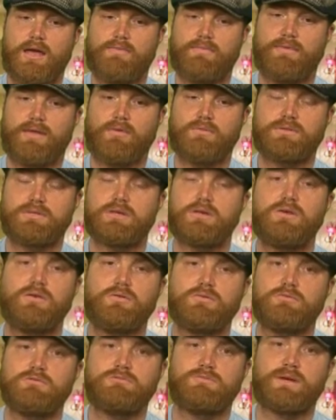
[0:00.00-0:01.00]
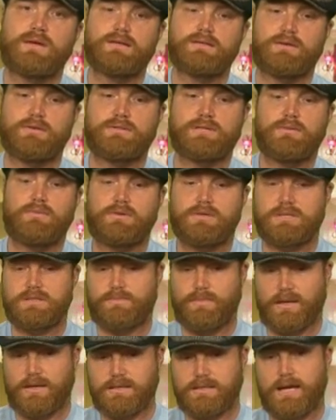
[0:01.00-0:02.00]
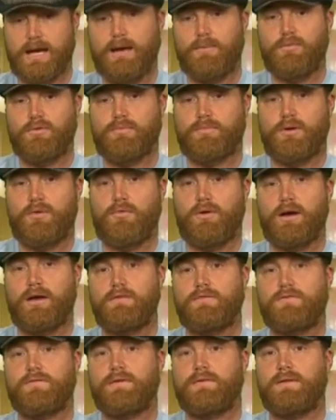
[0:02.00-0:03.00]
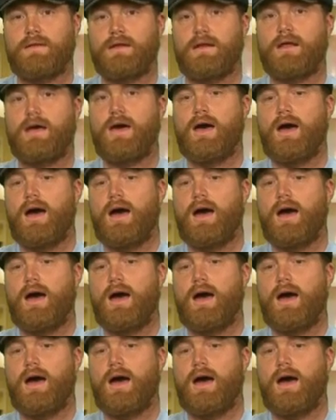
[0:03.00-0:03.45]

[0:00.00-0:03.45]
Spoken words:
that was huge because I was able to spend time with my wife, and then